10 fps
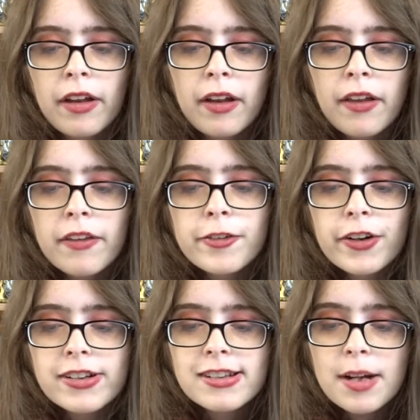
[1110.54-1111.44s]
The
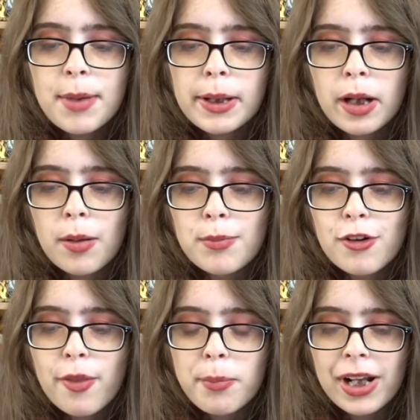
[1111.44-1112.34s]
first time I come to the
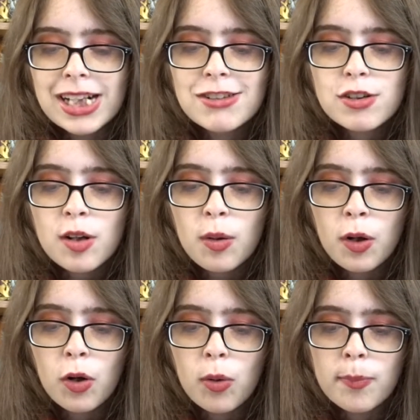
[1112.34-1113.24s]
place you call
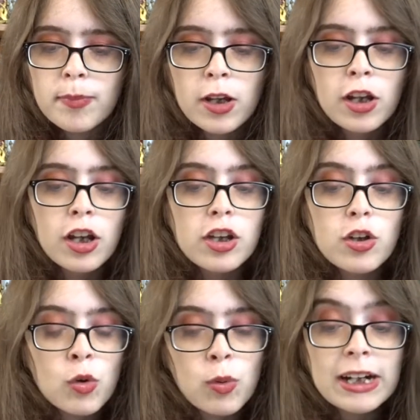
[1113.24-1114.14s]
home, you
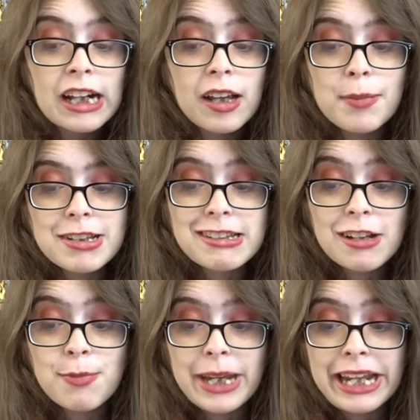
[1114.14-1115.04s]
quickly must give
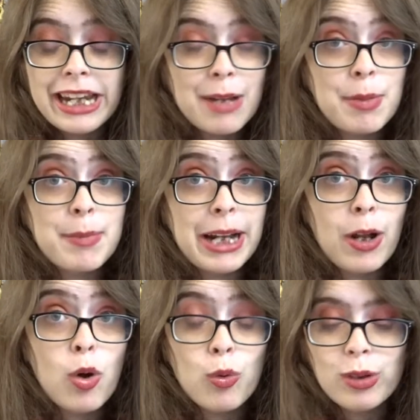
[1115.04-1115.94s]
me a name of my
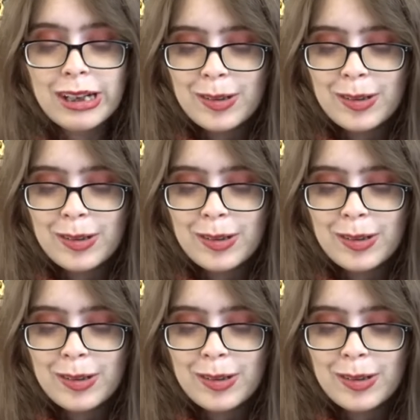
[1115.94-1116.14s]
own.